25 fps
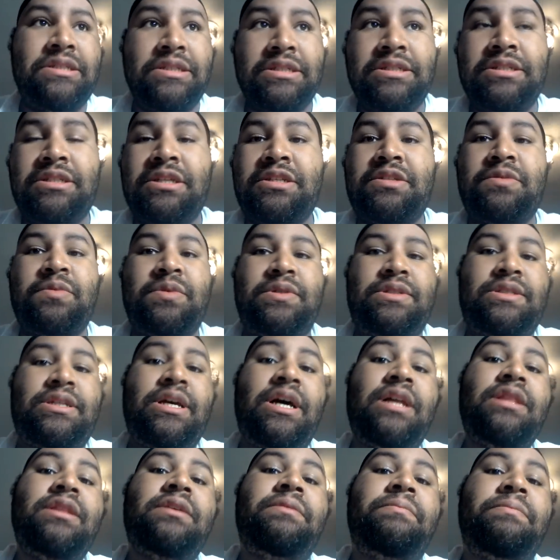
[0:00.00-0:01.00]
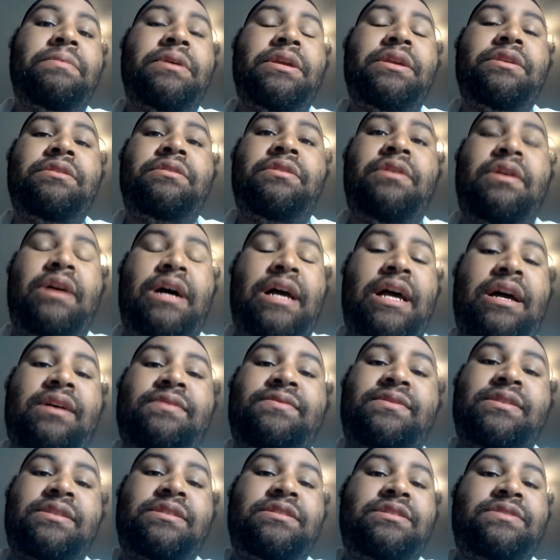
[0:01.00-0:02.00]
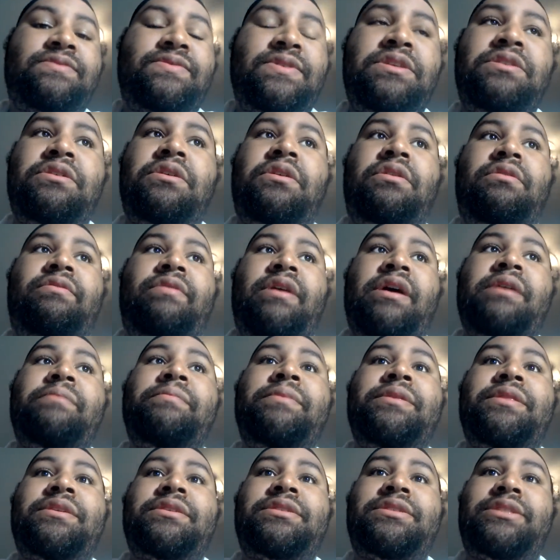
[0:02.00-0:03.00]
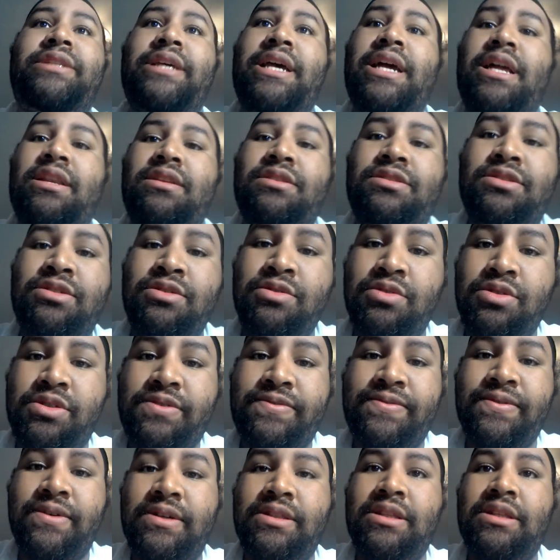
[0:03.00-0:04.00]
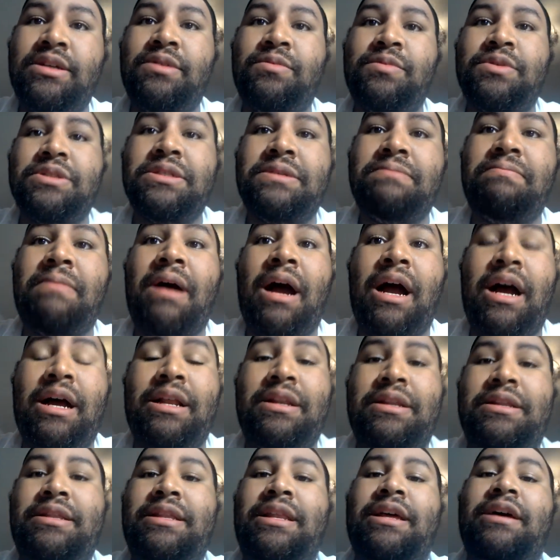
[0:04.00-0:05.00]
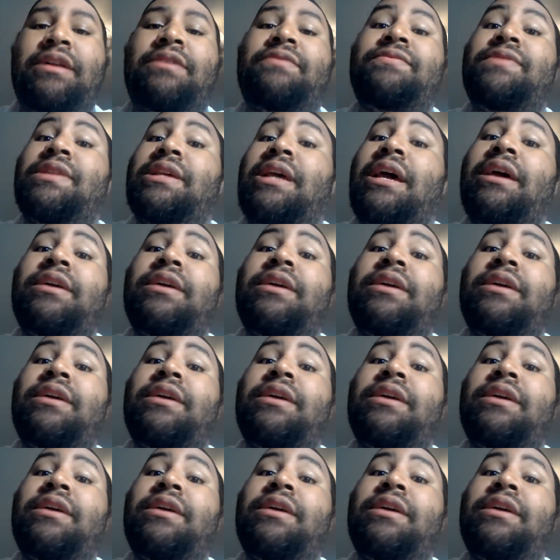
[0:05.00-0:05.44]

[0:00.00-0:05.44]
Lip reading: Jesus was telling me, you know, after this video, Raymond, the sadness you was feeling was mine and that of the